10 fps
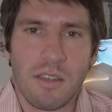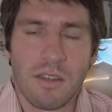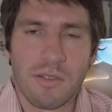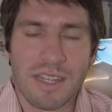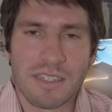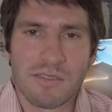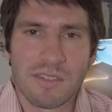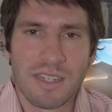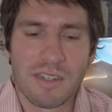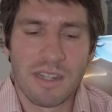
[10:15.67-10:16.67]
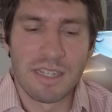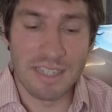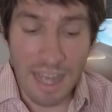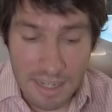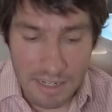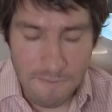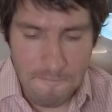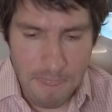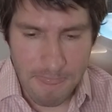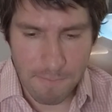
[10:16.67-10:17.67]
you know that's
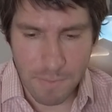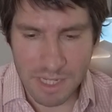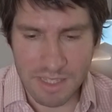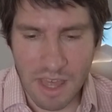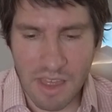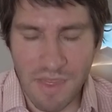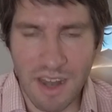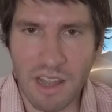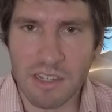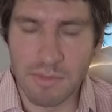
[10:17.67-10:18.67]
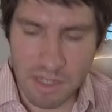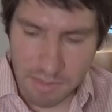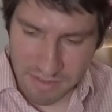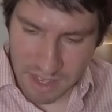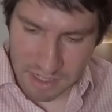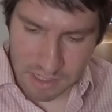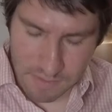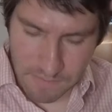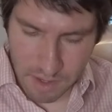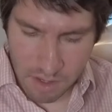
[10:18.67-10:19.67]
intended because that that allows me to be
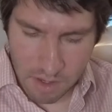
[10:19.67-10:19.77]
faster.